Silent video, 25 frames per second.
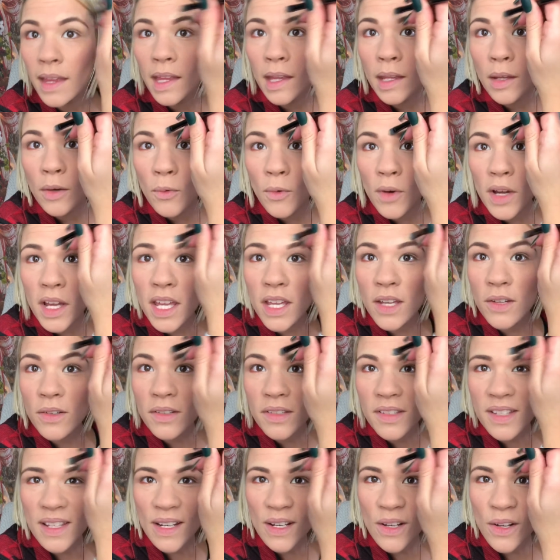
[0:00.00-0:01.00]
We
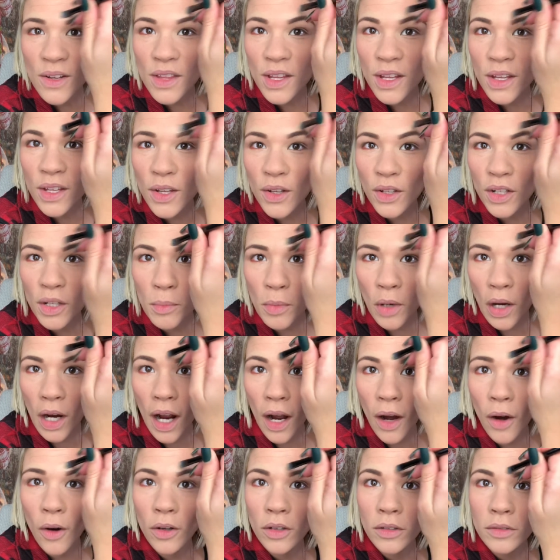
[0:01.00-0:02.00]
used to do the
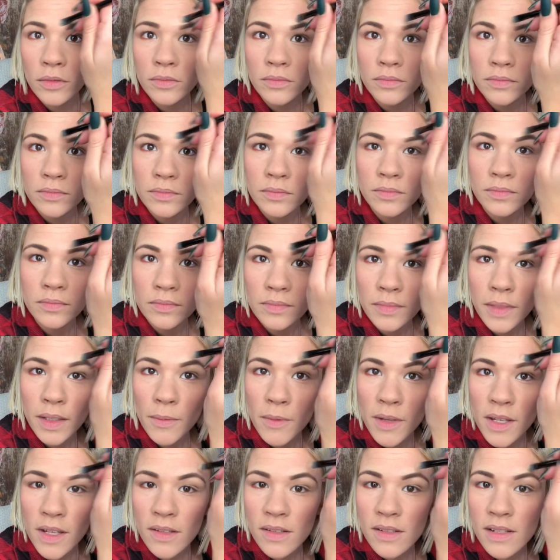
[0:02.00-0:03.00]
unibrow, and
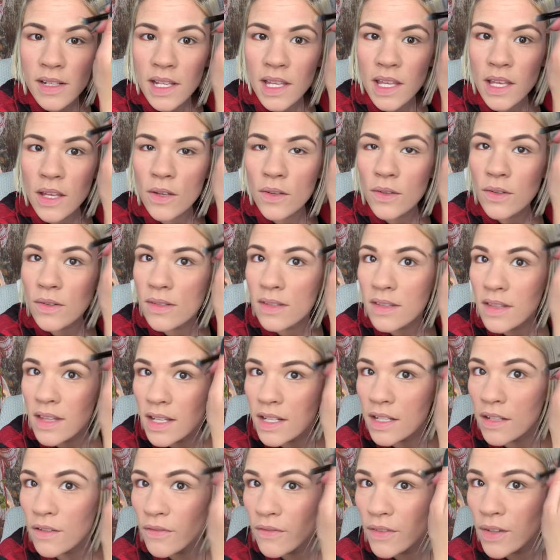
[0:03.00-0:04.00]
we used to use the
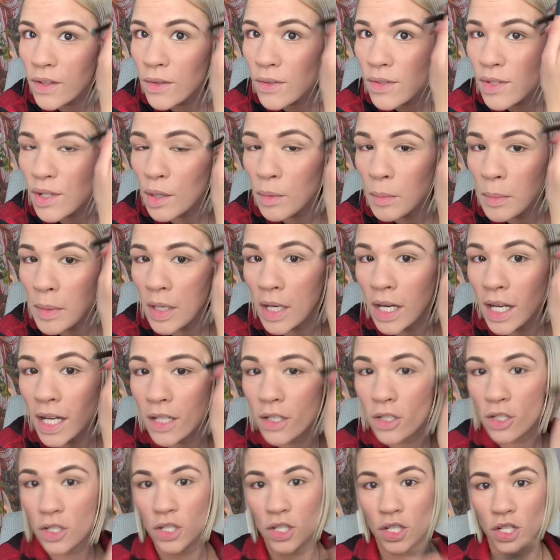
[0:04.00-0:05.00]
diffuser
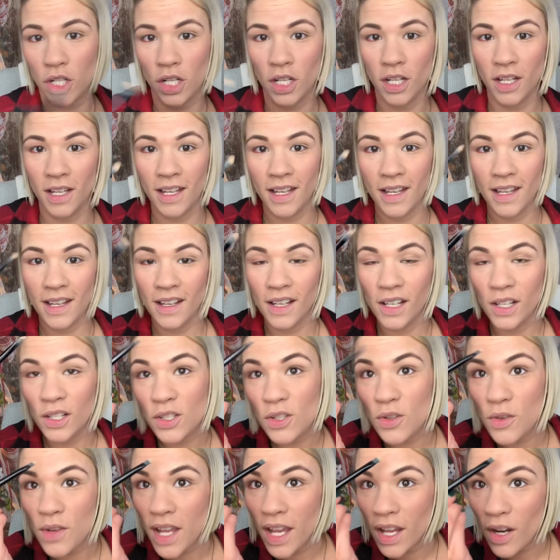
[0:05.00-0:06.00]
brush
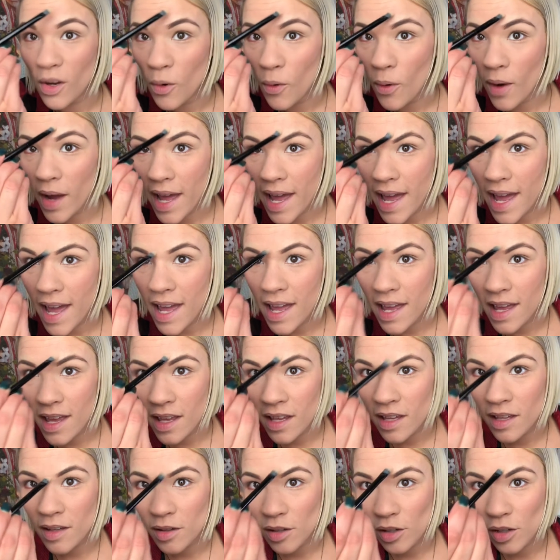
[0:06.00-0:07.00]
to get away.
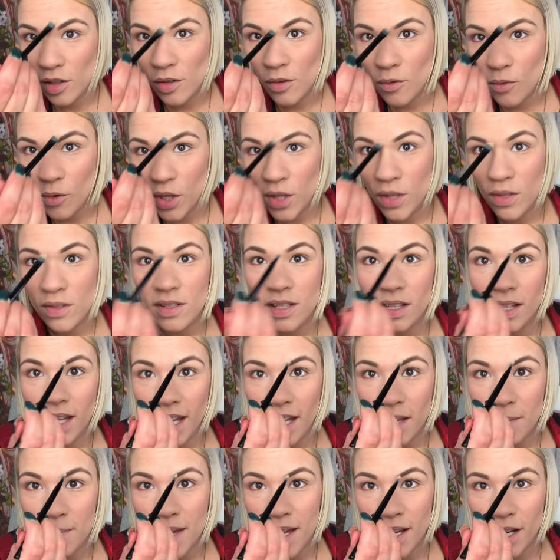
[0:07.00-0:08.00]
We used to
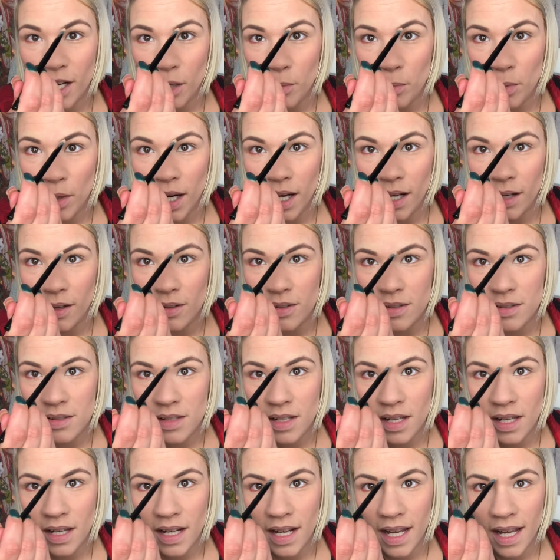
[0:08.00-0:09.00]
like make our brows
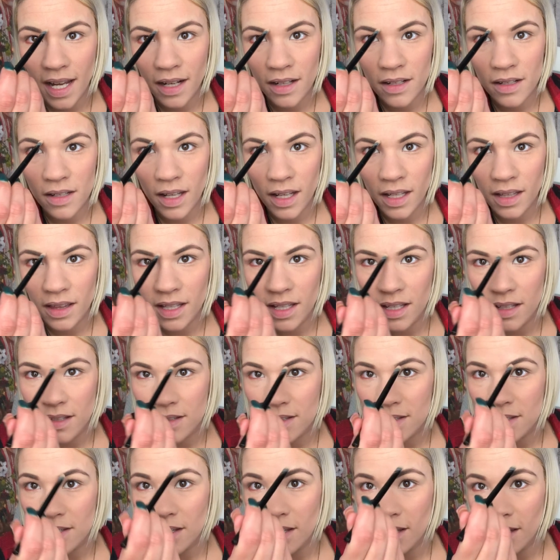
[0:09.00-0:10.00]
connect like
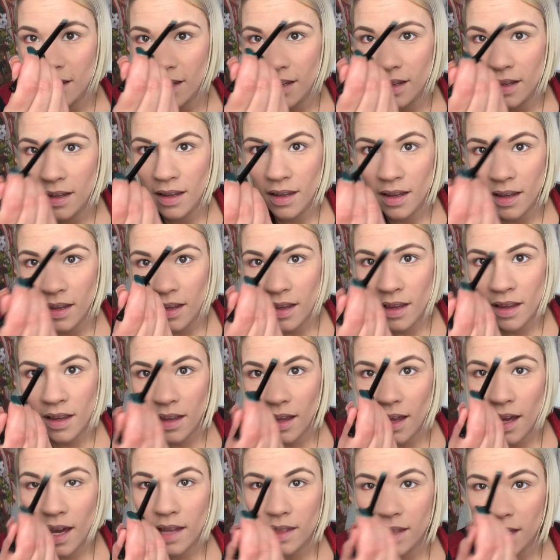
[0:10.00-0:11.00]
this,
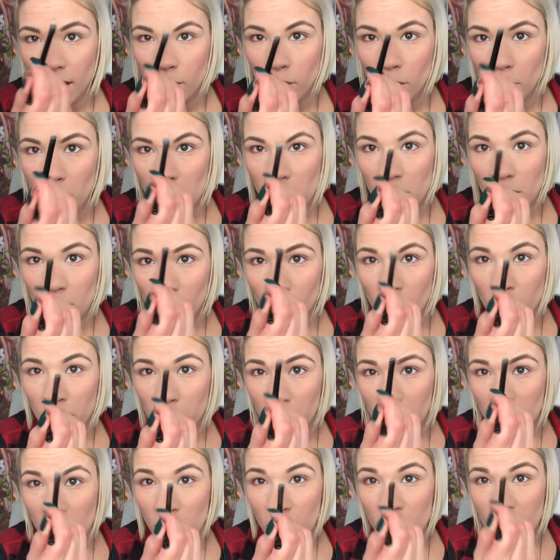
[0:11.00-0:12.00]
and then we
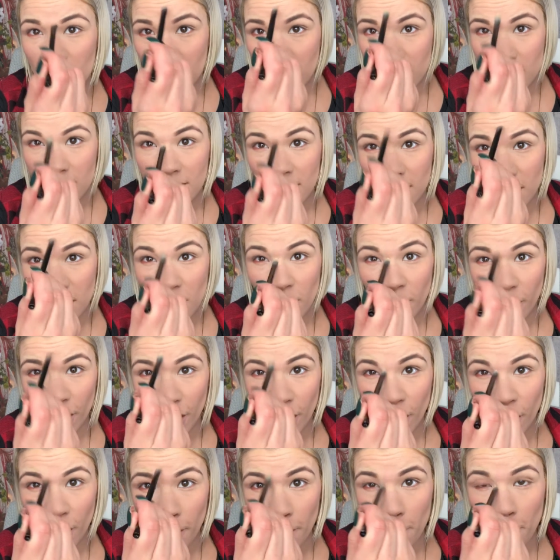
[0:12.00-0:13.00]
would use
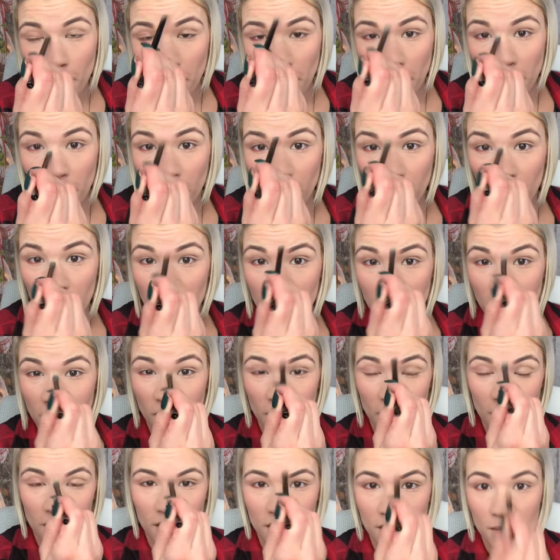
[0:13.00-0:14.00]
concealer through here
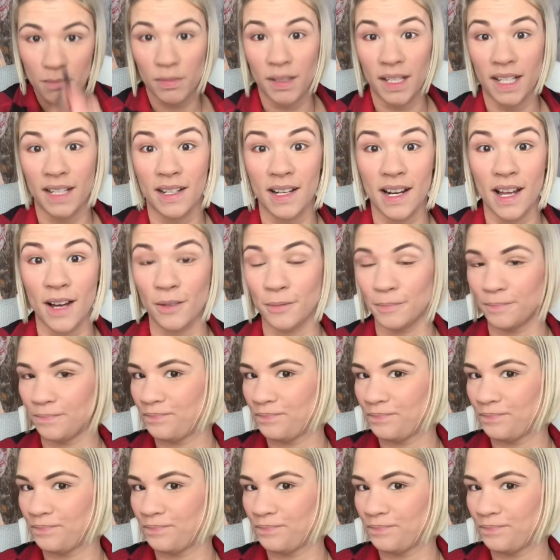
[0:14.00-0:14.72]
to just blend it out.